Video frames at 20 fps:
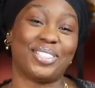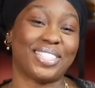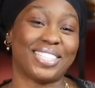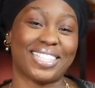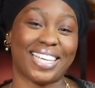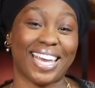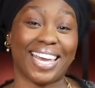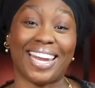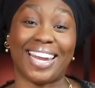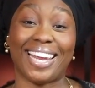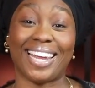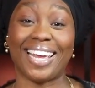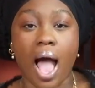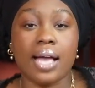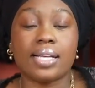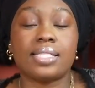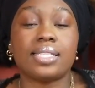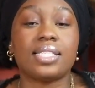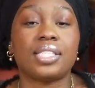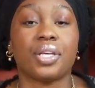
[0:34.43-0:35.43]
Just kidding.
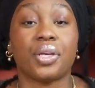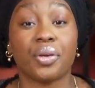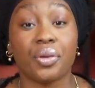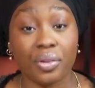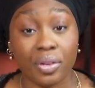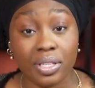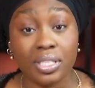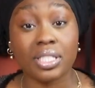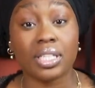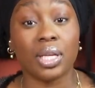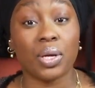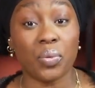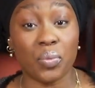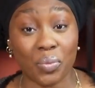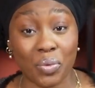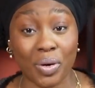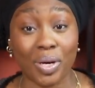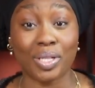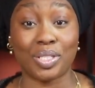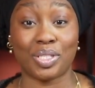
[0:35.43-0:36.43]
I seriously
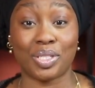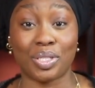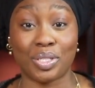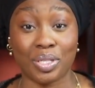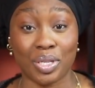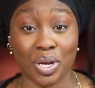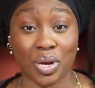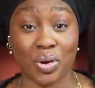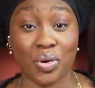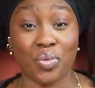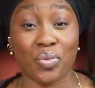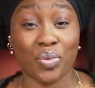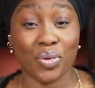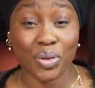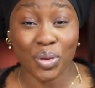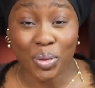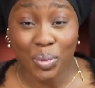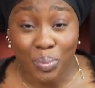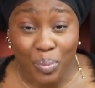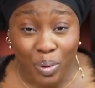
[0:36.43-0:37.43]
want to know
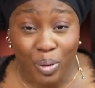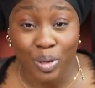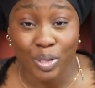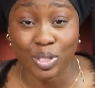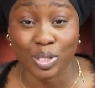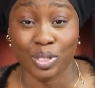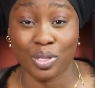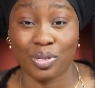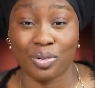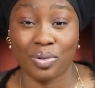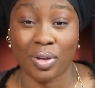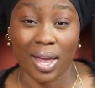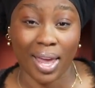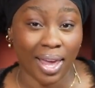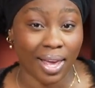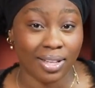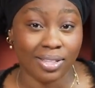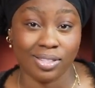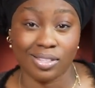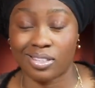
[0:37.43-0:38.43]
your personal
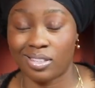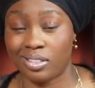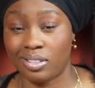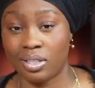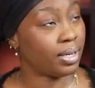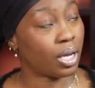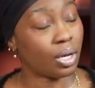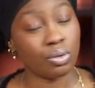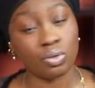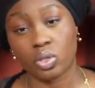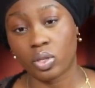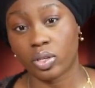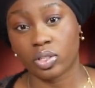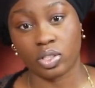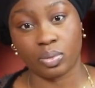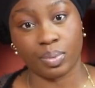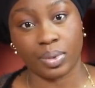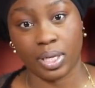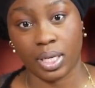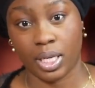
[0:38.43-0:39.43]
answer. No judgment